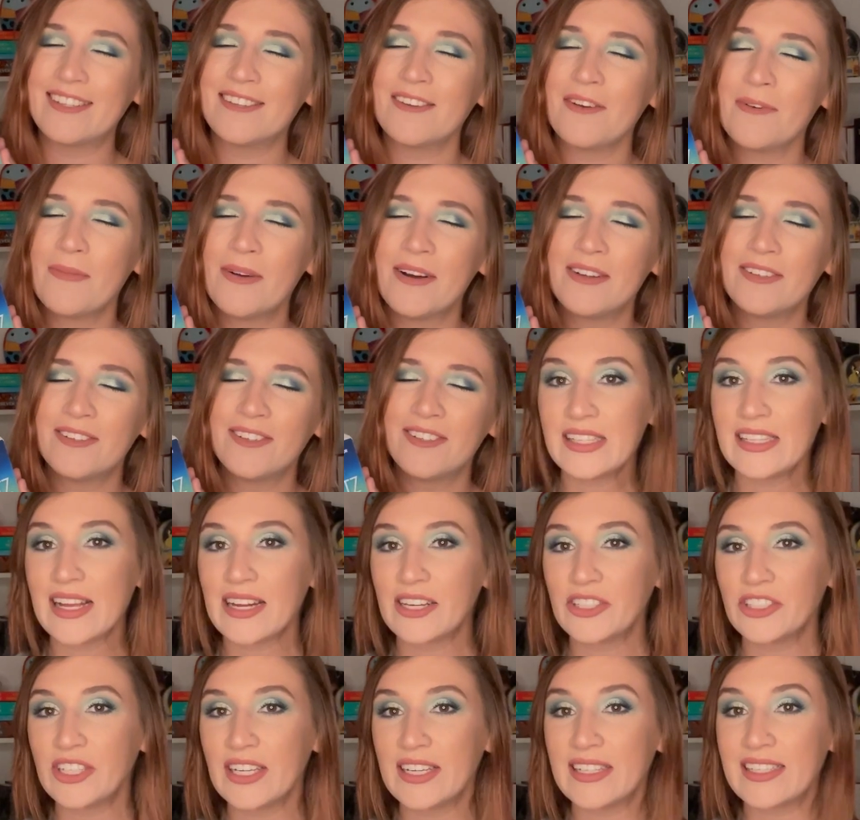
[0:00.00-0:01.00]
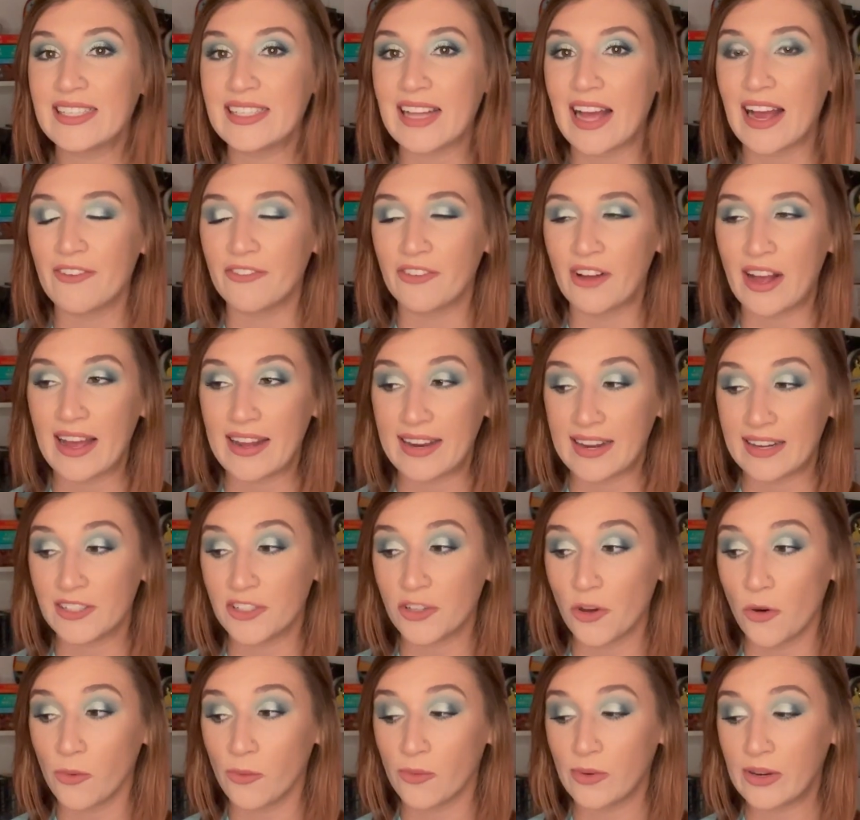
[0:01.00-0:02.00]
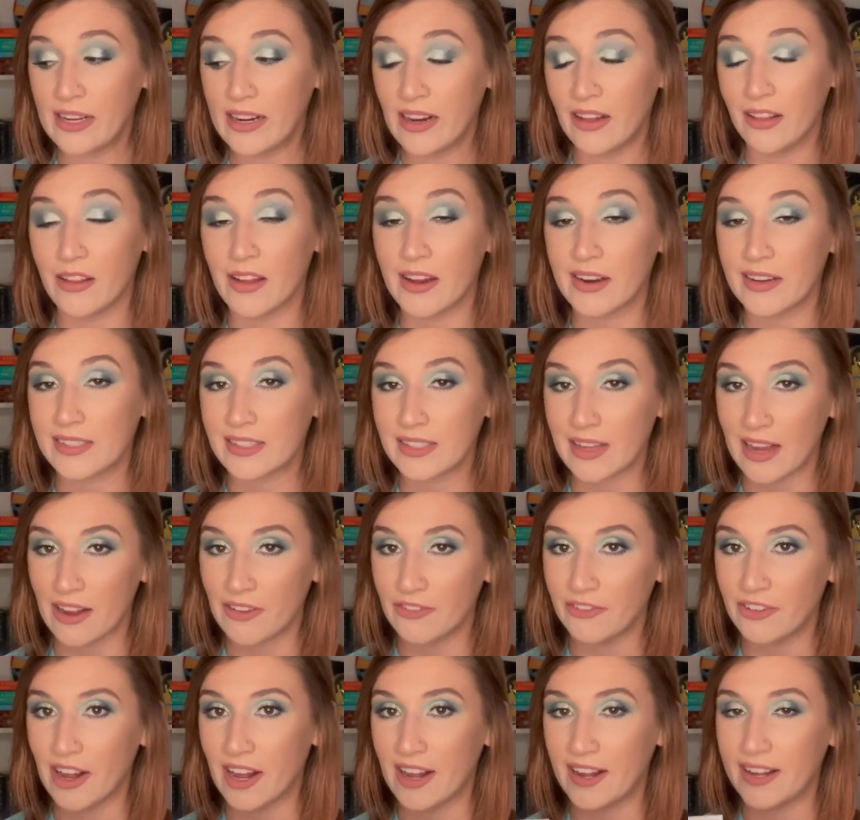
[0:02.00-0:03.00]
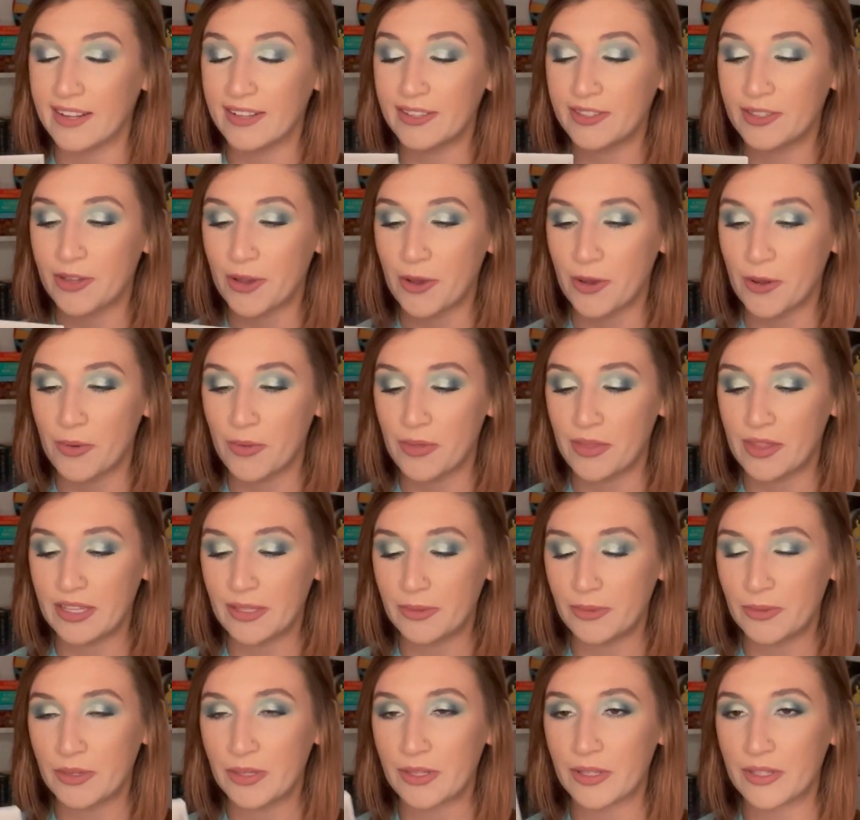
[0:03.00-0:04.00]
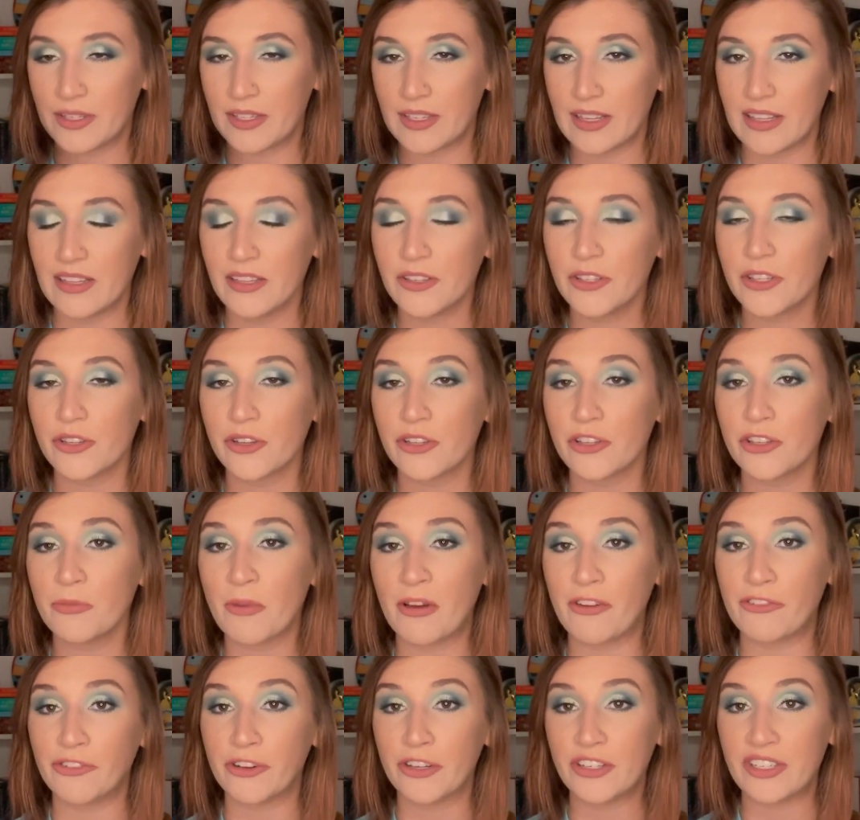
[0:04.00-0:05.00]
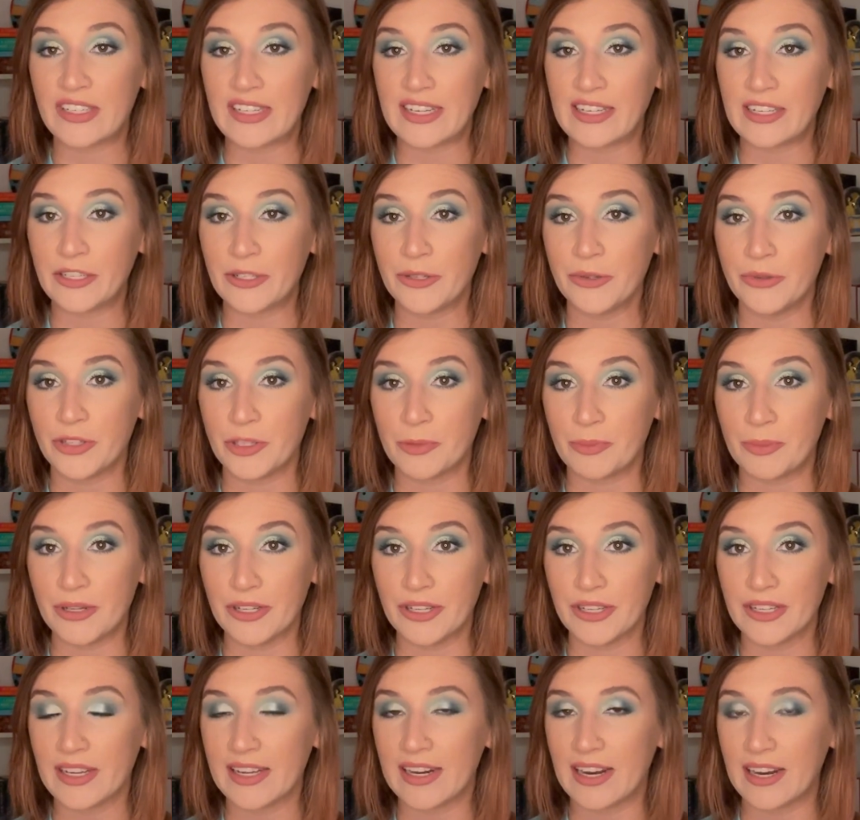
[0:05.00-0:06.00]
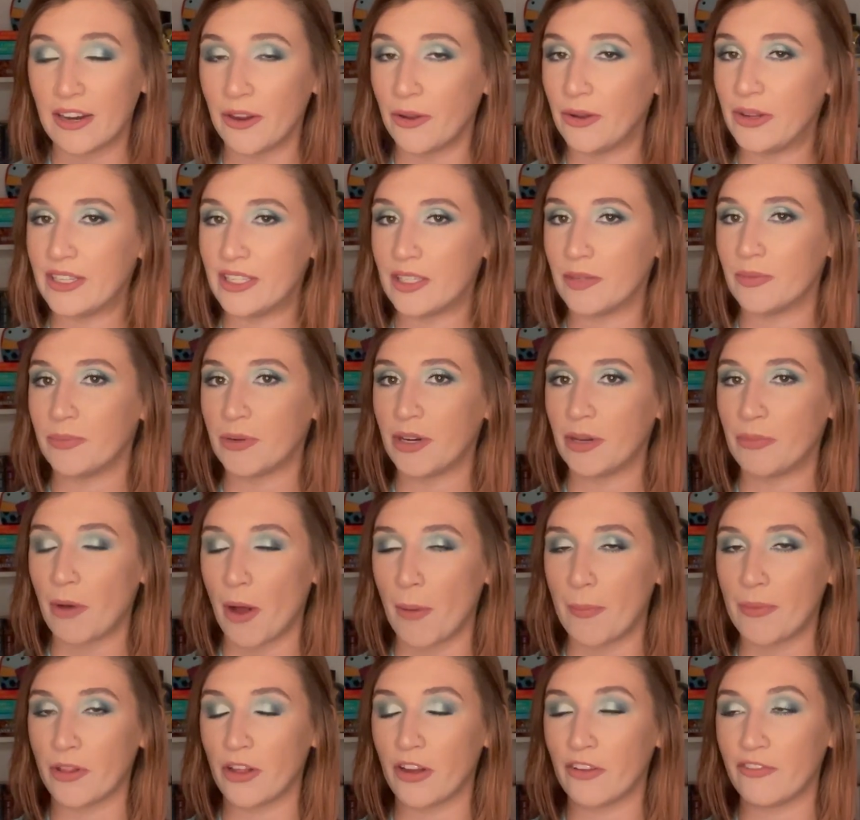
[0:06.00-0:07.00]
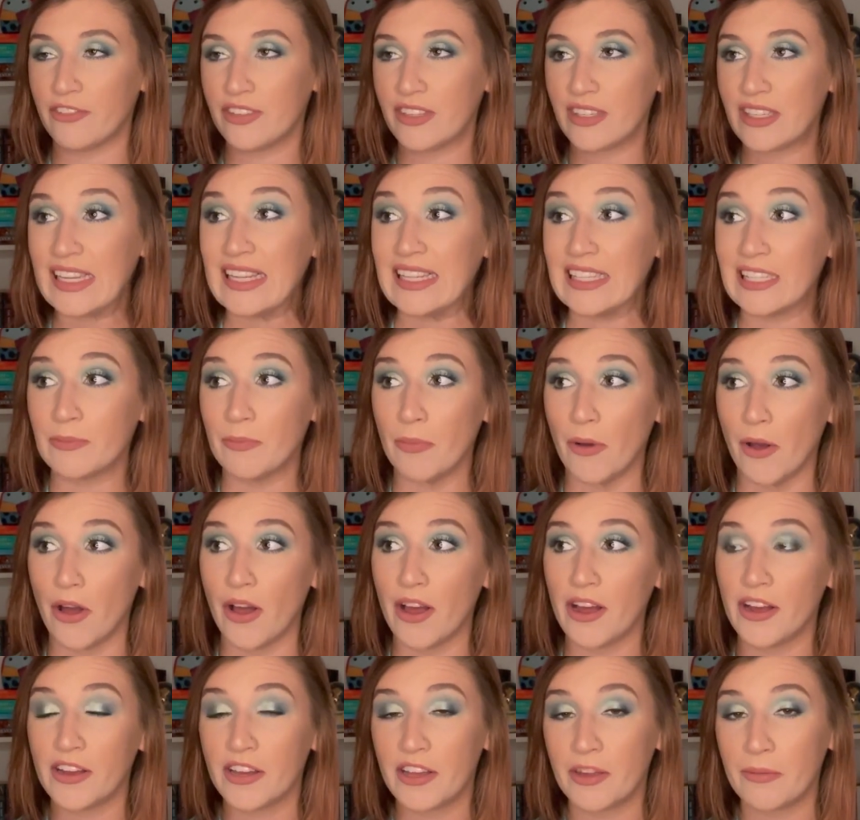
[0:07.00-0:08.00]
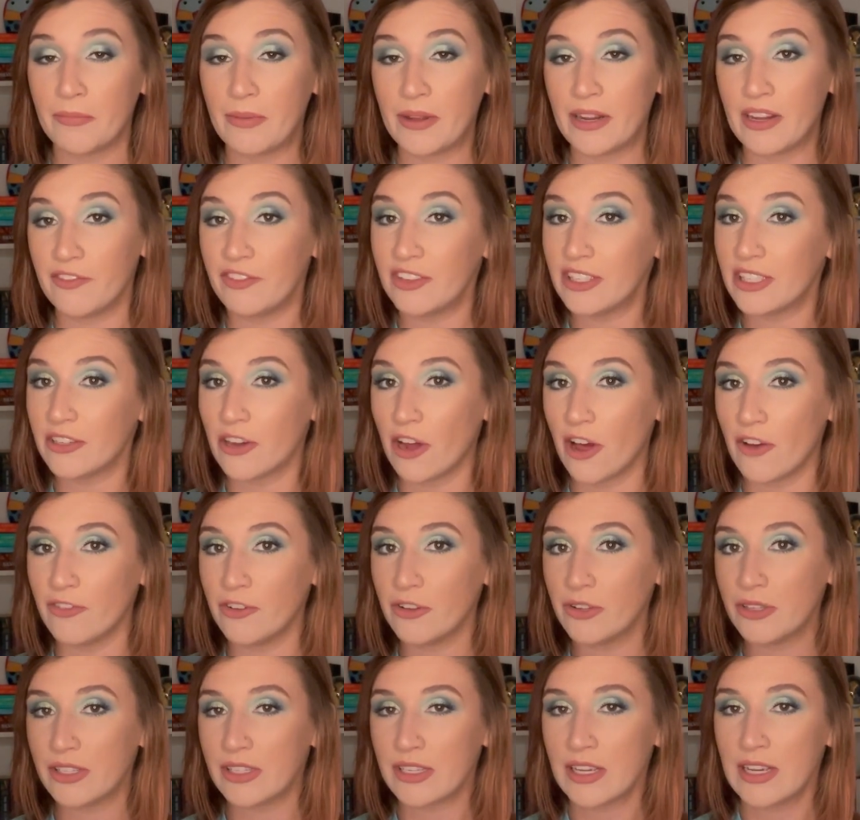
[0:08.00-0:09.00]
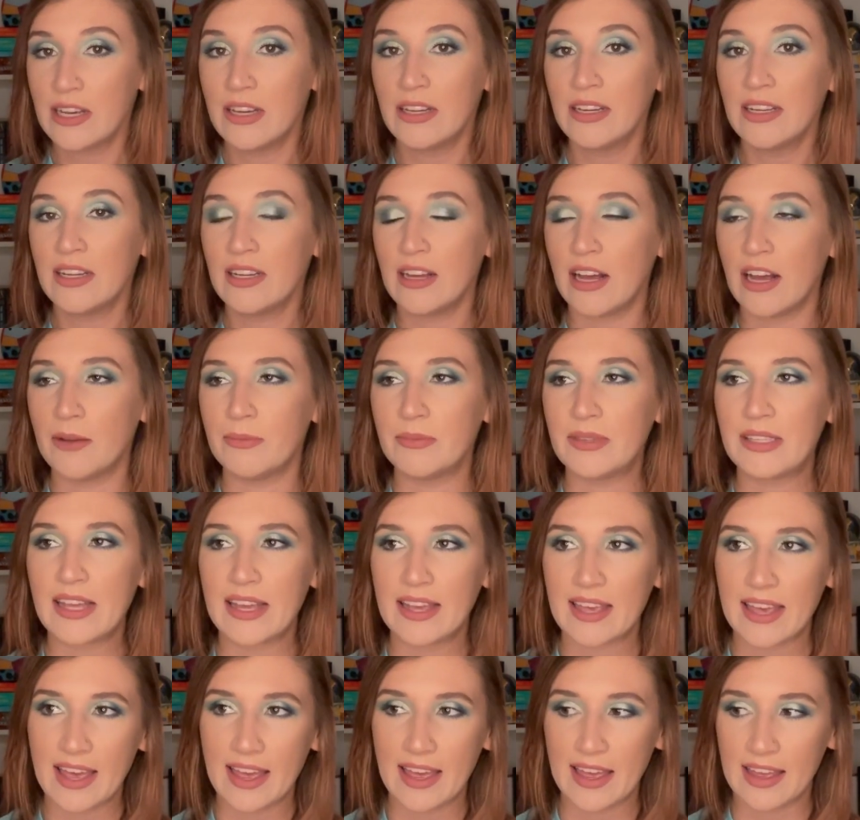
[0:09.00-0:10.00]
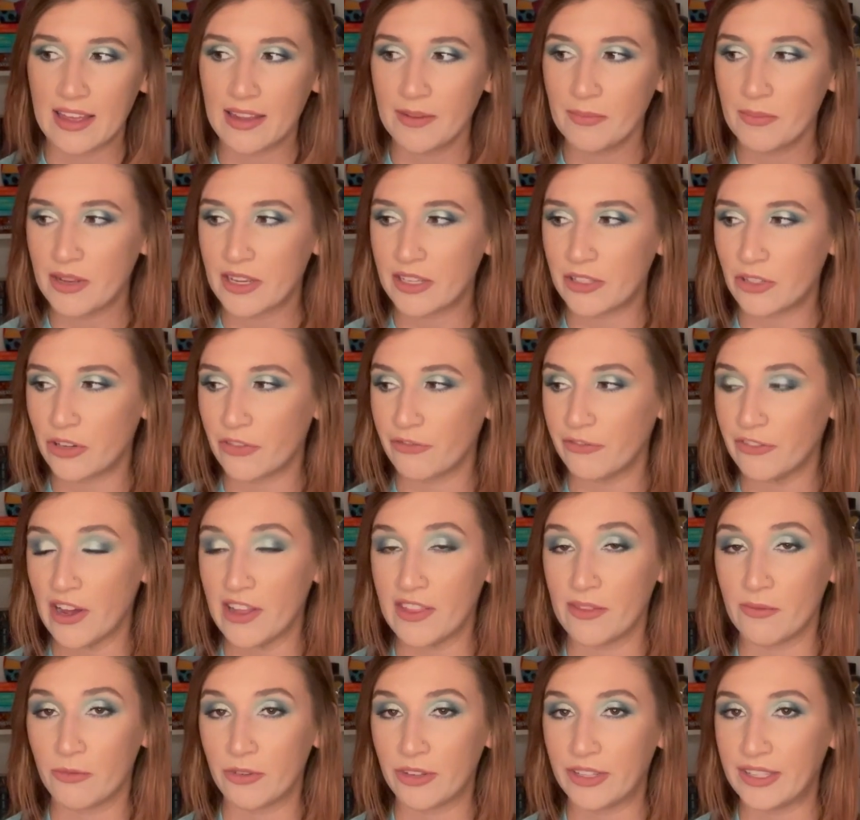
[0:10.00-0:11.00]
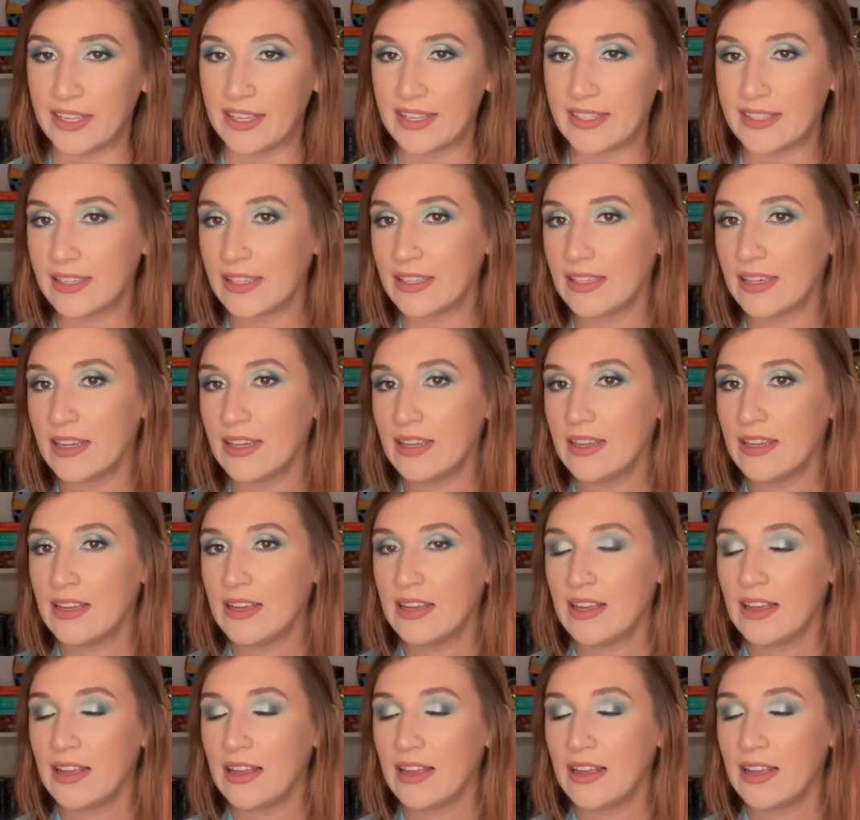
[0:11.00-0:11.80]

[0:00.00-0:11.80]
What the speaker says: so much. This is actually a sci-fi, and I don't read a lot of sci-fi. So this is also my first Dean Koontz book, and I know he's pretty popular. I've since bought a good bit of his novels, secondhand, because you can find them really easily.